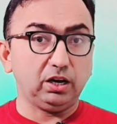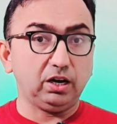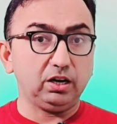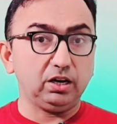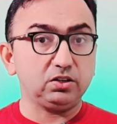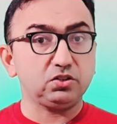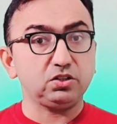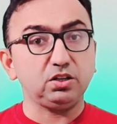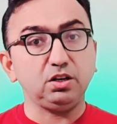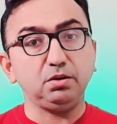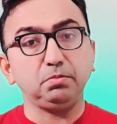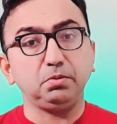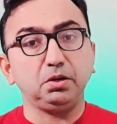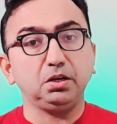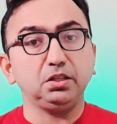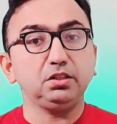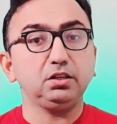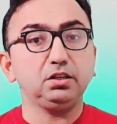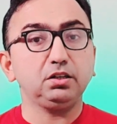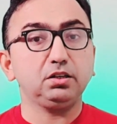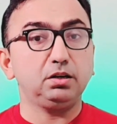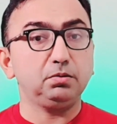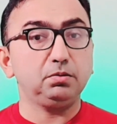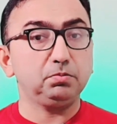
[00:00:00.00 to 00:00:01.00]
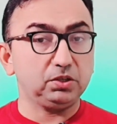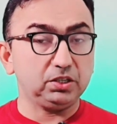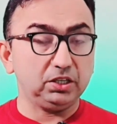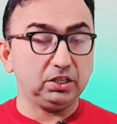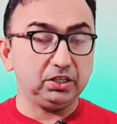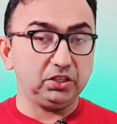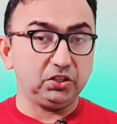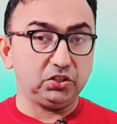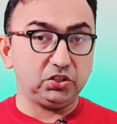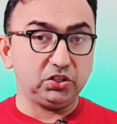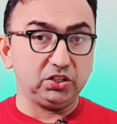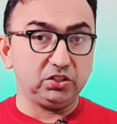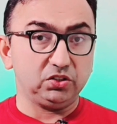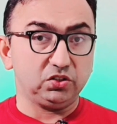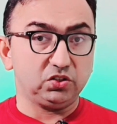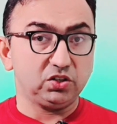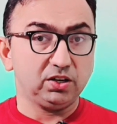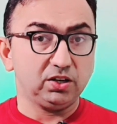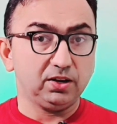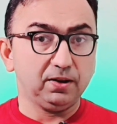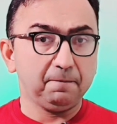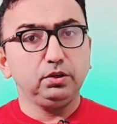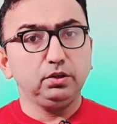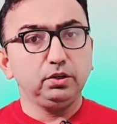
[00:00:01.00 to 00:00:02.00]
or some other gum
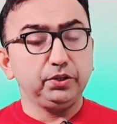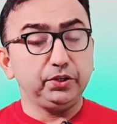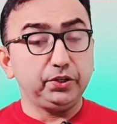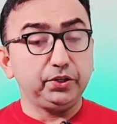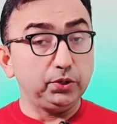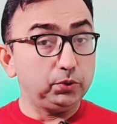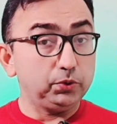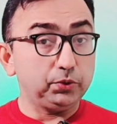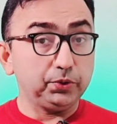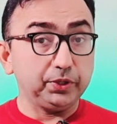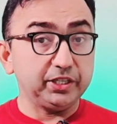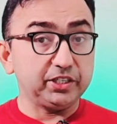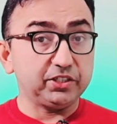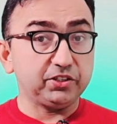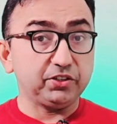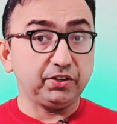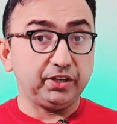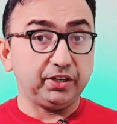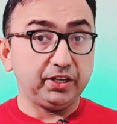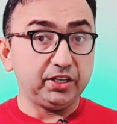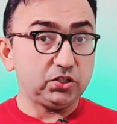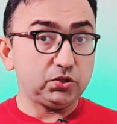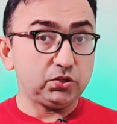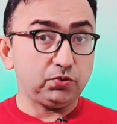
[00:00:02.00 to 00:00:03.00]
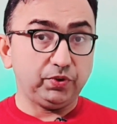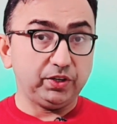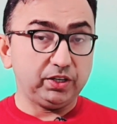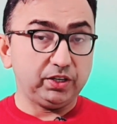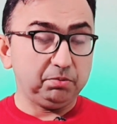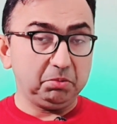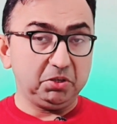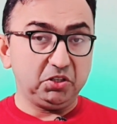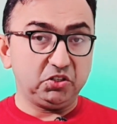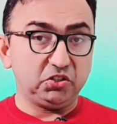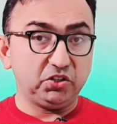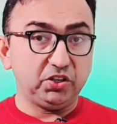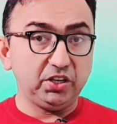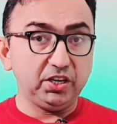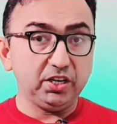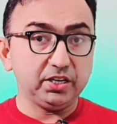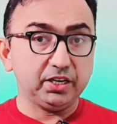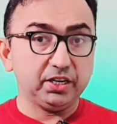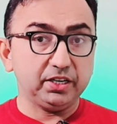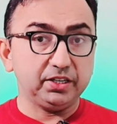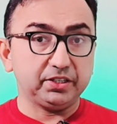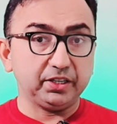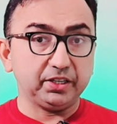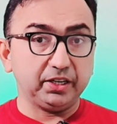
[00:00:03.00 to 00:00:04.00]
conditions. Due to its rich vitamin C
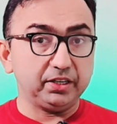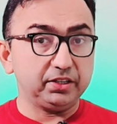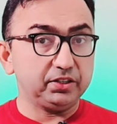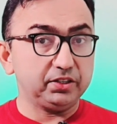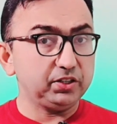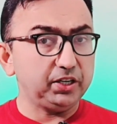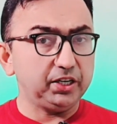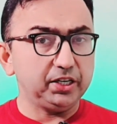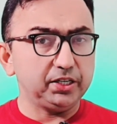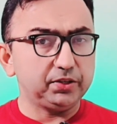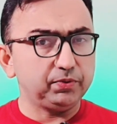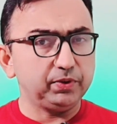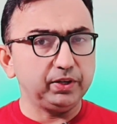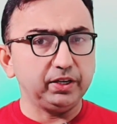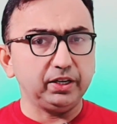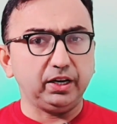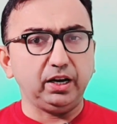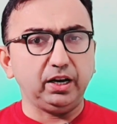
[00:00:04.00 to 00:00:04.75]
content, it will